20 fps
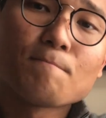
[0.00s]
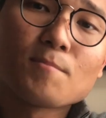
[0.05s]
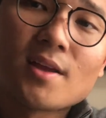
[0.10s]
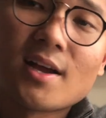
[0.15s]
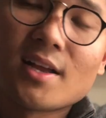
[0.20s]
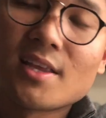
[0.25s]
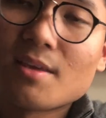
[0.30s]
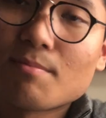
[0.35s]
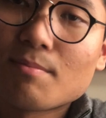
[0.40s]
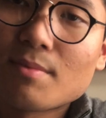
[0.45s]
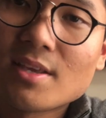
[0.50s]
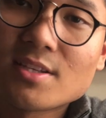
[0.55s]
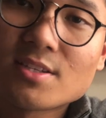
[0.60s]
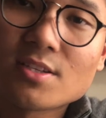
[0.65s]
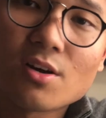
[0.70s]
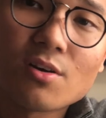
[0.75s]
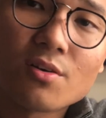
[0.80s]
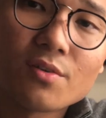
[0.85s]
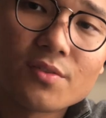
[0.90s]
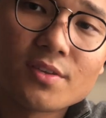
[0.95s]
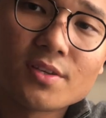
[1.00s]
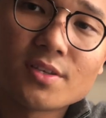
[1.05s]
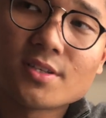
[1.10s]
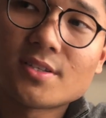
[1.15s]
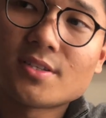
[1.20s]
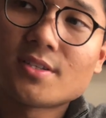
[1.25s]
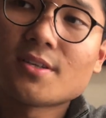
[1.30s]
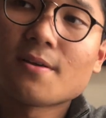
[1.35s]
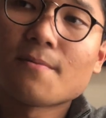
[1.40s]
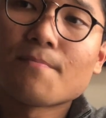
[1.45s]
and he meets all
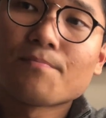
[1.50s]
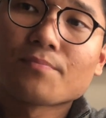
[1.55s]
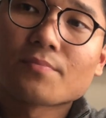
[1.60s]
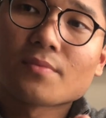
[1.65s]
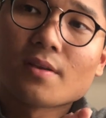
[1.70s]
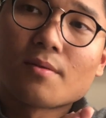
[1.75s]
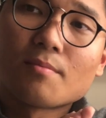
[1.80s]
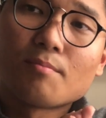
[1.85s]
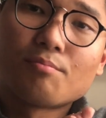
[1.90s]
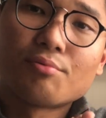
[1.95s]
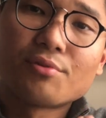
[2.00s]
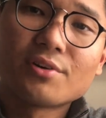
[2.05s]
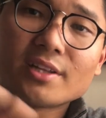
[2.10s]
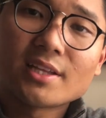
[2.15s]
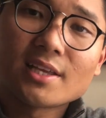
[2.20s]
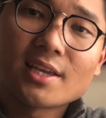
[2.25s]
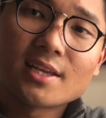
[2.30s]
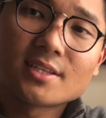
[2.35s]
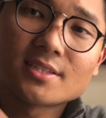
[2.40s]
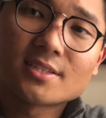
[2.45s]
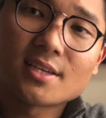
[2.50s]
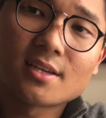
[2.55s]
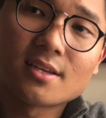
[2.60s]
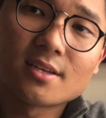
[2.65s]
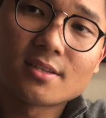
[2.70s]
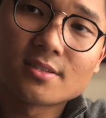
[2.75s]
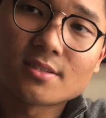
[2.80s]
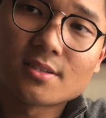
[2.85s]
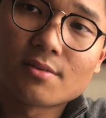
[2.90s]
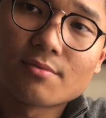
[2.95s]
these brilliant
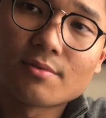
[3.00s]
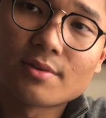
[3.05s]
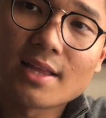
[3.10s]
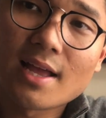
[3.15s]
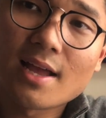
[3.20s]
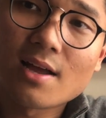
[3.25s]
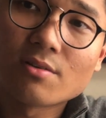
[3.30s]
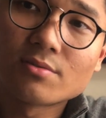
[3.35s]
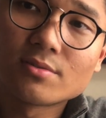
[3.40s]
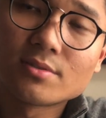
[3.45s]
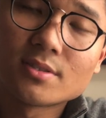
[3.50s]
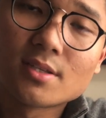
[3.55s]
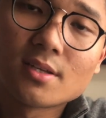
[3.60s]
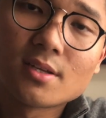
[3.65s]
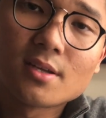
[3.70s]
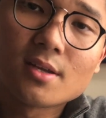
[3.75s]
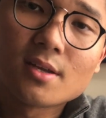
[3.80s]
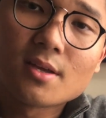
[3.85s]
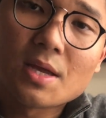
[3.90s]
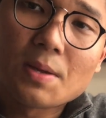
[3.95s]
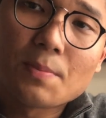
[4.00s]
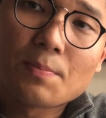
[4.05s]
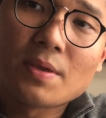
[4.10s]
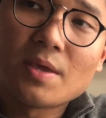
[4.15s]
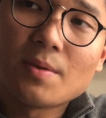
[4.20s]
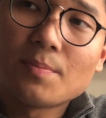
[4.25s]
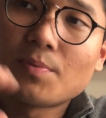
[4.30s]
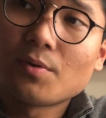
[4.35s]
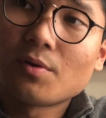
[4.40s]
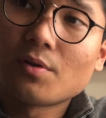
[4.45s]
and renowned
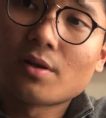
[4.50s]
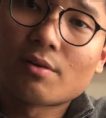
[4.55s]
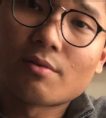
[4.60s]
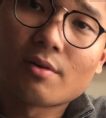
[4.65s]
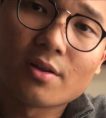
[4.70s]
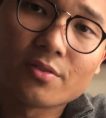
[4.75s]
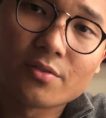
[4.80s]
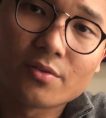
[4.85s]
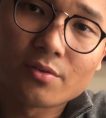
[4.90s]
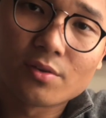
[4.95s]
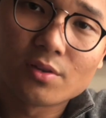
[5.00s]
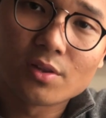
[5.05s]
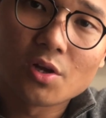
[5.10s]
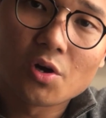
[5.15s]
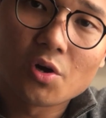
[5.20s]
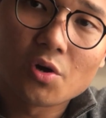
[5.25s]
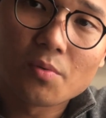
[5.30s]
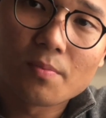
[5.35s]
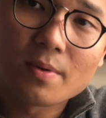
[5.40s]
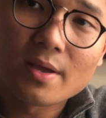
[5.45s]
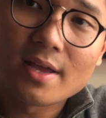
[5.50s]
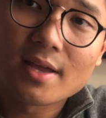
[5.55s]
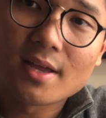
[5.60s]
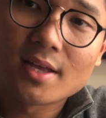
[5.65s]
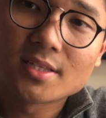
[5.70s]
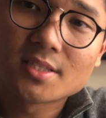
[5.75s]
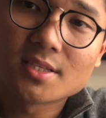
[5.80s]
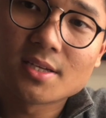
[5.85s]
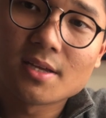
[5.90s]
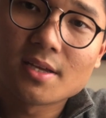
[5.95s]
people around the globe,
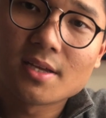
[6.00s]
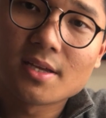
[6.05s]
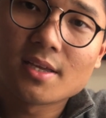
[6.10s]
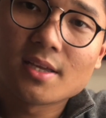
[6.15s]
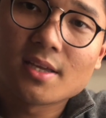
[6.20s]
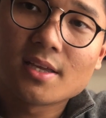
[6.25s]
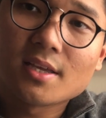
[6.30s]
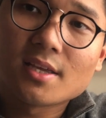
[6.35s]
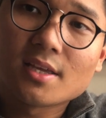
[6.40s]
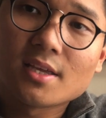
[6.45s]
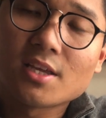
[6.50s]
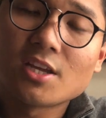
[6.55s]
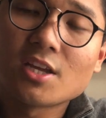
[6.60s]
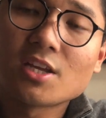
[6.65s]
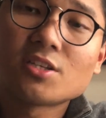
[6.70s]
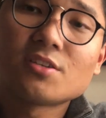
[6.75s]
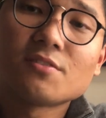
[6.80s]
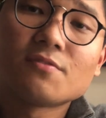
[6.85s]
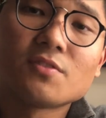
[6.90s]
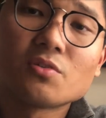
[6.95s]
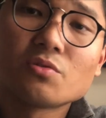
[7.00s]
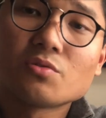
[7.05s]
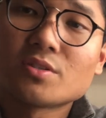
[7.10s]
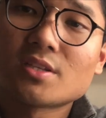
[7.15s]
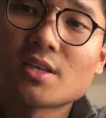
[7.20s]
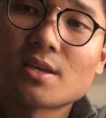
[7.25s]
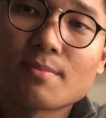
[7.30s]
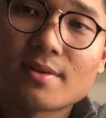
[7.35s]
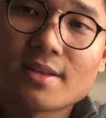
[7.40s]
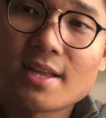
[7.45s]
and he interviews
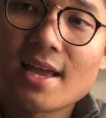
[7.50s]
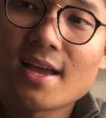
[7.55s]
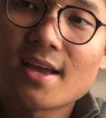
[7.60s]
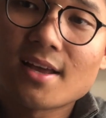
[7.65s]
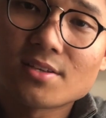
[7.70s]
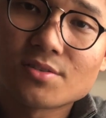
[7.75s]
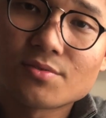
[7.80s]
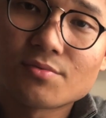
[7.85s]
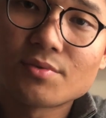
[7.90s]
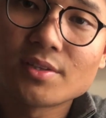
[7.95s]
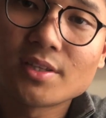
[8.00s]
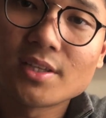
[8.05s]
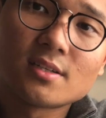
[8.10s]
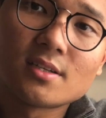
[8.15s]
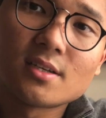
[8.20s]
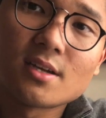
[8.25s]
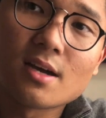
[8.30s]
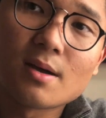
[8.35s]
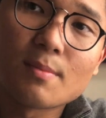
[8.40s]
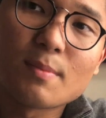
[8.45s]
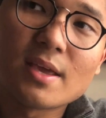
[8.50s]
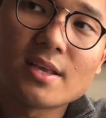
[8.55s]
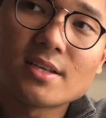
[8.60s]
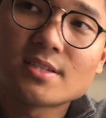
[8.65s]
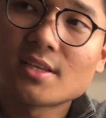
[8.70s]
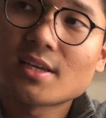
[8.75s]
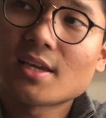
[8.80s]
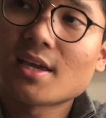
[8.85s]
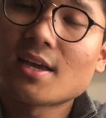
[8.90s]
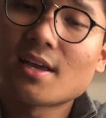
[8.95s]
them and has a really
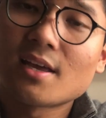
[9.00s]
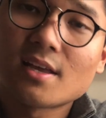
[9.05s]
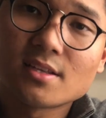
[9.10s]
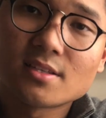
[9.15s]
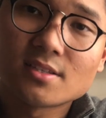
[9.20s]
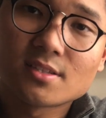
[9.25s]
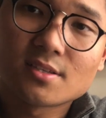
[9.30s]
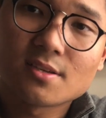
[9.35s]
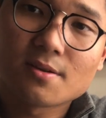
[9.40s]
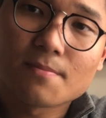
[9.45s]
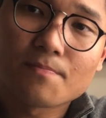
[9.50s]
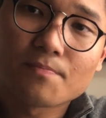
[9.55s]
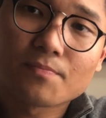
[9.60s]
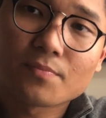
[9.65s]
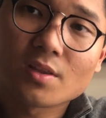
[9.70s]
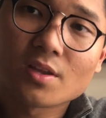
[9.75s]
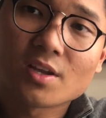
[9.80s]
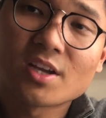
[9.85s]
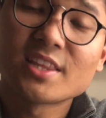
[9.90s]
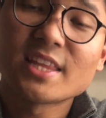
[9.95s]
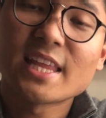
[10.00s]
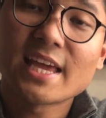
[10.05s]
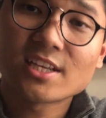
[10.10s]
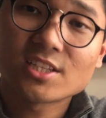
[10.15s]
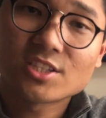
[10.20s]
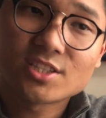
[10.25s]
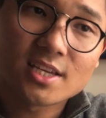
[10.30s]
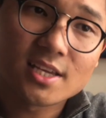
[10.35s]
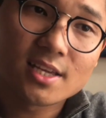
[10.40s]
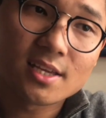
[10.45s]
amazing and
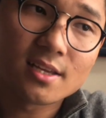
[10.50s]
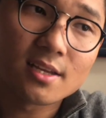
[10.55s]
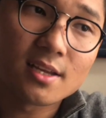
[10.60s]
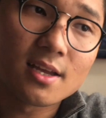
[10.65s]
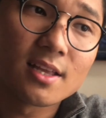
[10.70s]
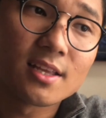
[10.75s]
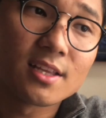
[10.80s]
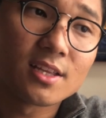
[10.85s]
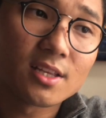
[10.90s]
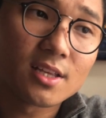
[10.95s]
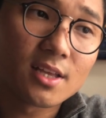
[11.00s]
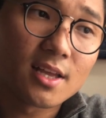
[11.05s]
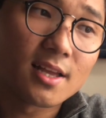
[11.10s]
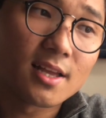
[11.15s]
connecting and